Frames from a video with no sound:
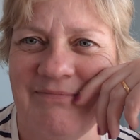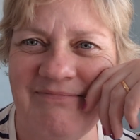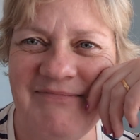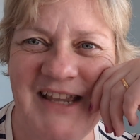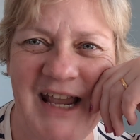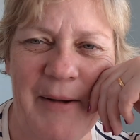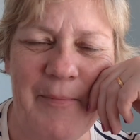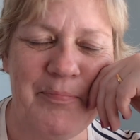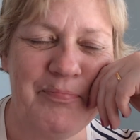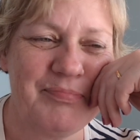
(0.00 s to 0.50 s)

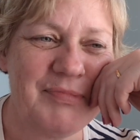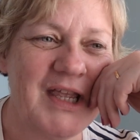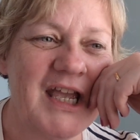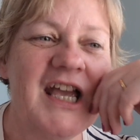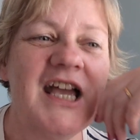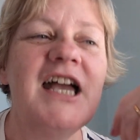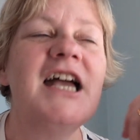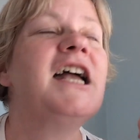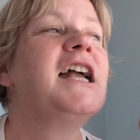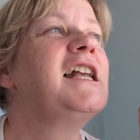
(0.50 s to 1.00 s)
Yeah,
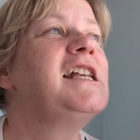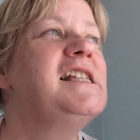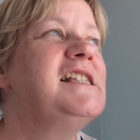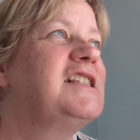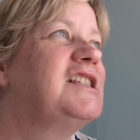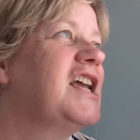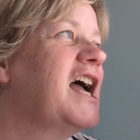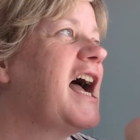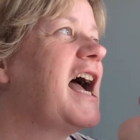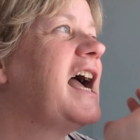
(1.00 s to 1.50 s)

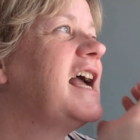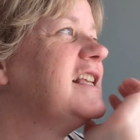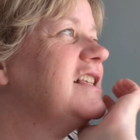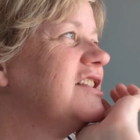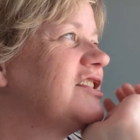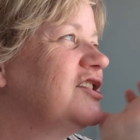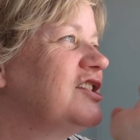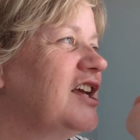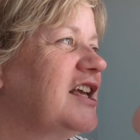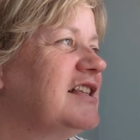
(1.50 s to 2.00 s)

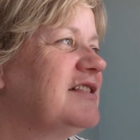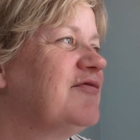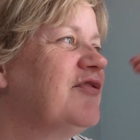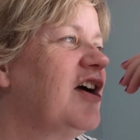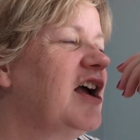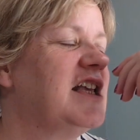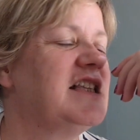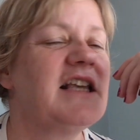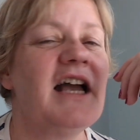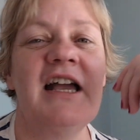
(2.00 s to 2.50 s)
it's just
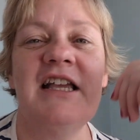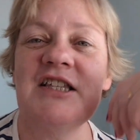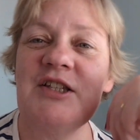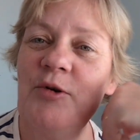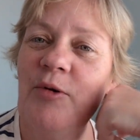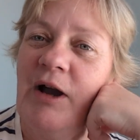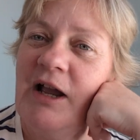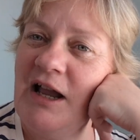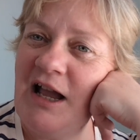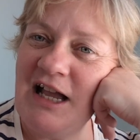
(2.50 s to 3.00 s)
fun. I
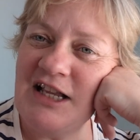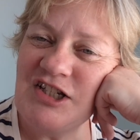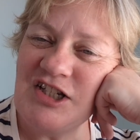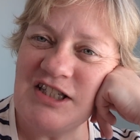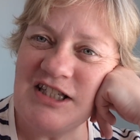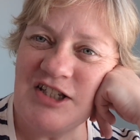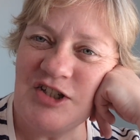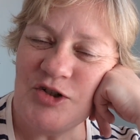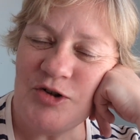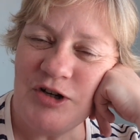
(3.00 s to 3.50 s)

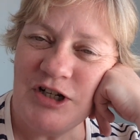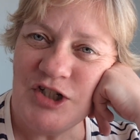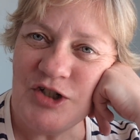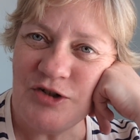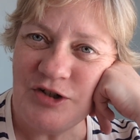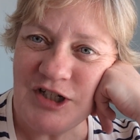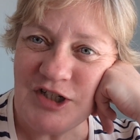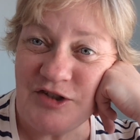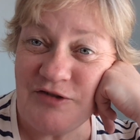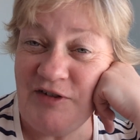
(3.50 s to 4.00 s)
just enjoy
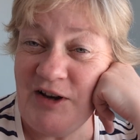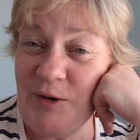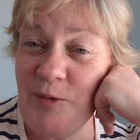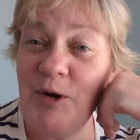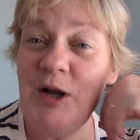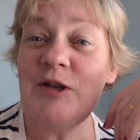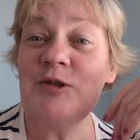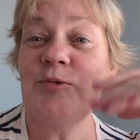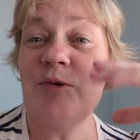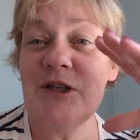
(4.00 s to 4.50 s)
doing it. So if
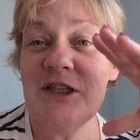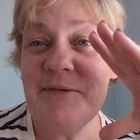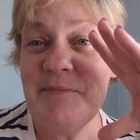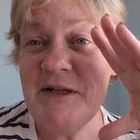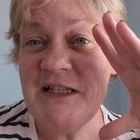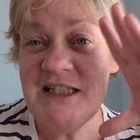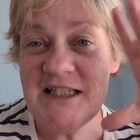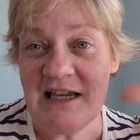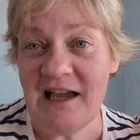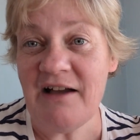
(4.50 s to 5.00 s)
anyone else wants to
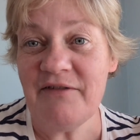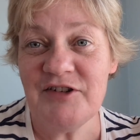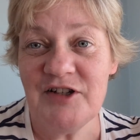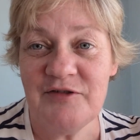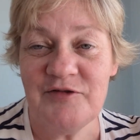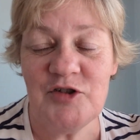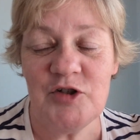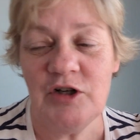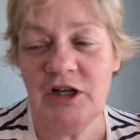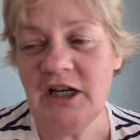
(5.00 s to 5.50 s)
be daft
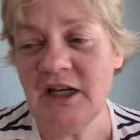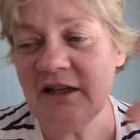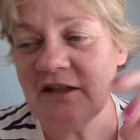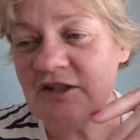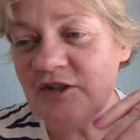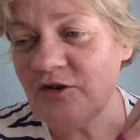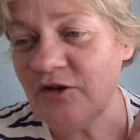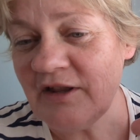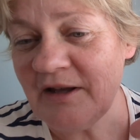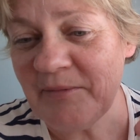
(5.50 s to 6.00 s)
enough to join in,
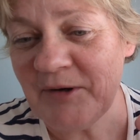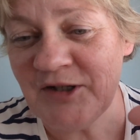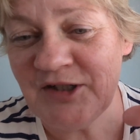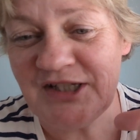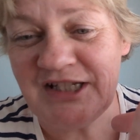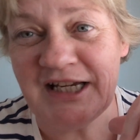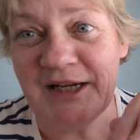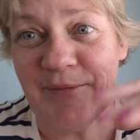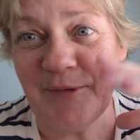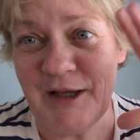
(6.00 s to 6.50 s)
there's not that much
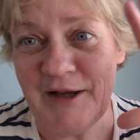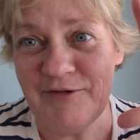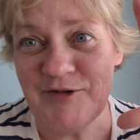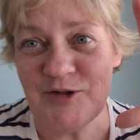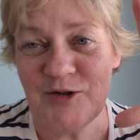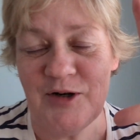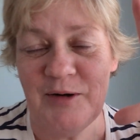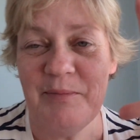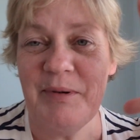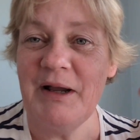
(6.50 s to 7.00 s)
time left,
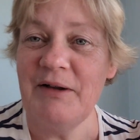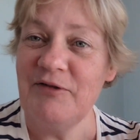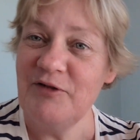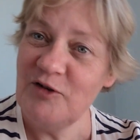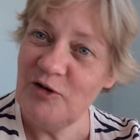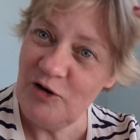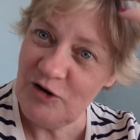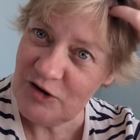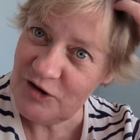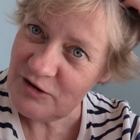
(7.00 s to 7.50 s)
sorry, but if
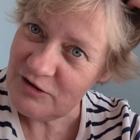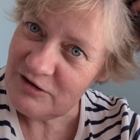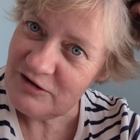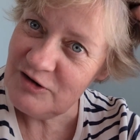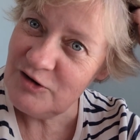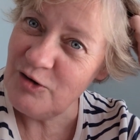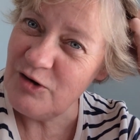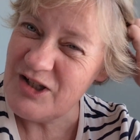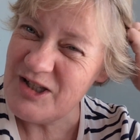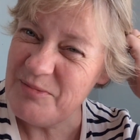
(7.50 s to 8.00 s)
you've got
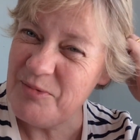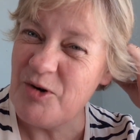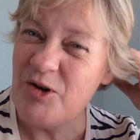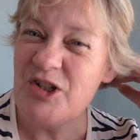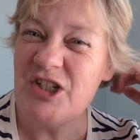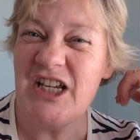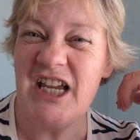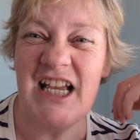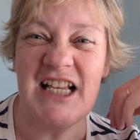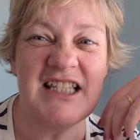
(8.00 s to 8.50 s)
lots of
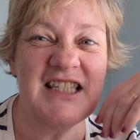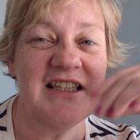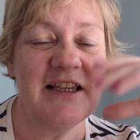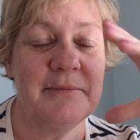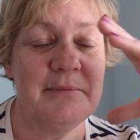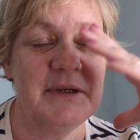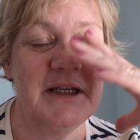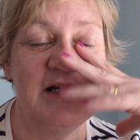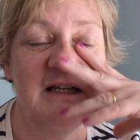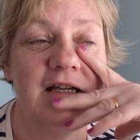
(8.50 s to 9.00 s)
projects
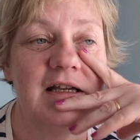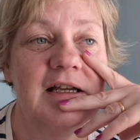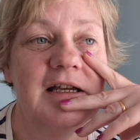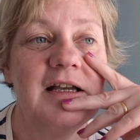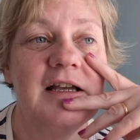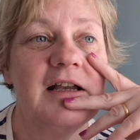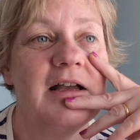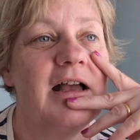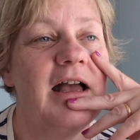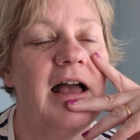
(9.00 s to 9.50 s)
like me,
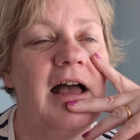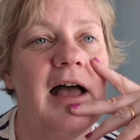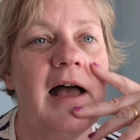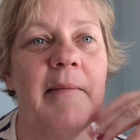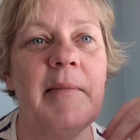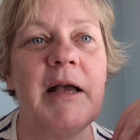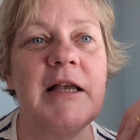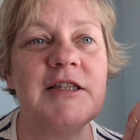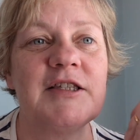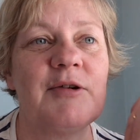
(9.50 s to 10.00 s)

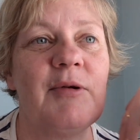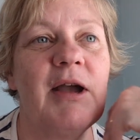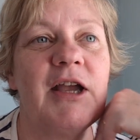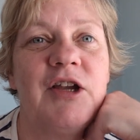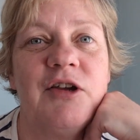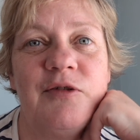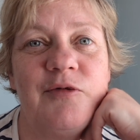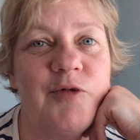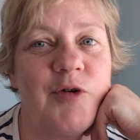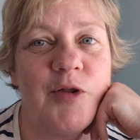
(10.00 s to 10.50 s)
it's
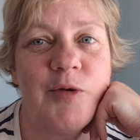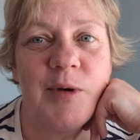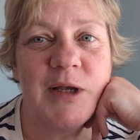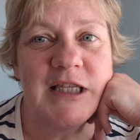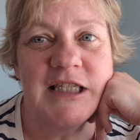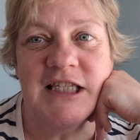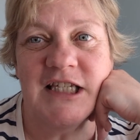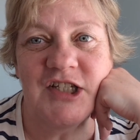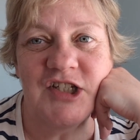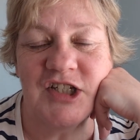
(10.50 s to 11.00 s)
quite good for all the
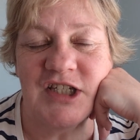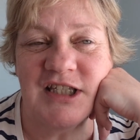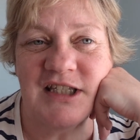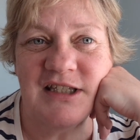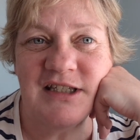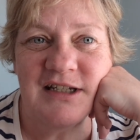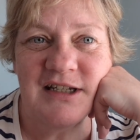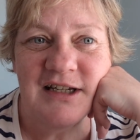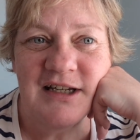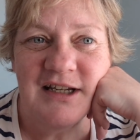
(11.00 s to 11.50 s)
ones that
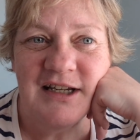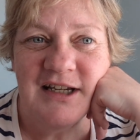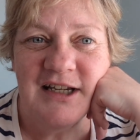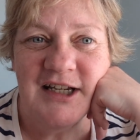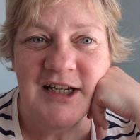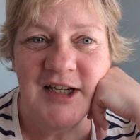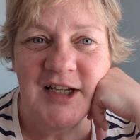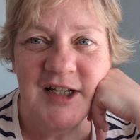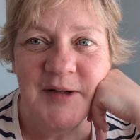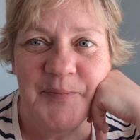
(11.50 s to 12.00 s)
just,
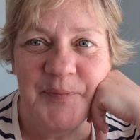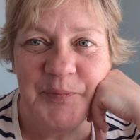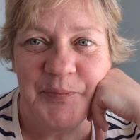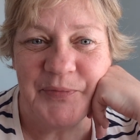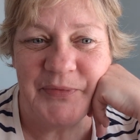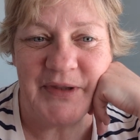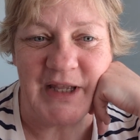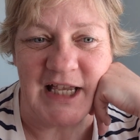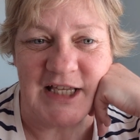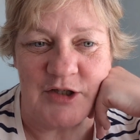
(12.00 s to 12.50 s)

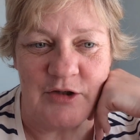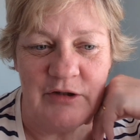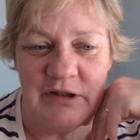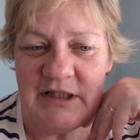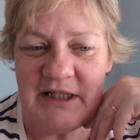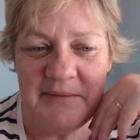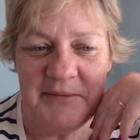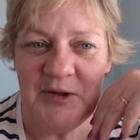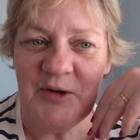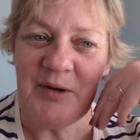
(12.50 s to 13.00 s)
that's the only
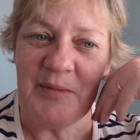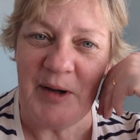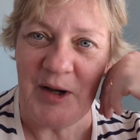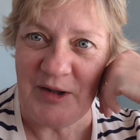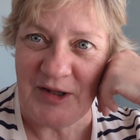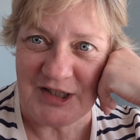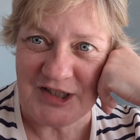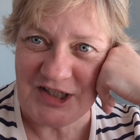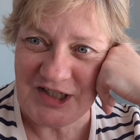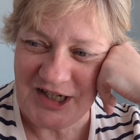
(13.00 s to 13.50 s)
time they'll come out
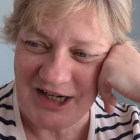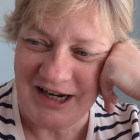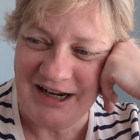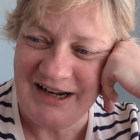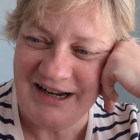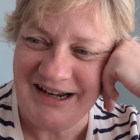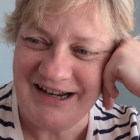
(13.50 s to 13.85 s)
this year.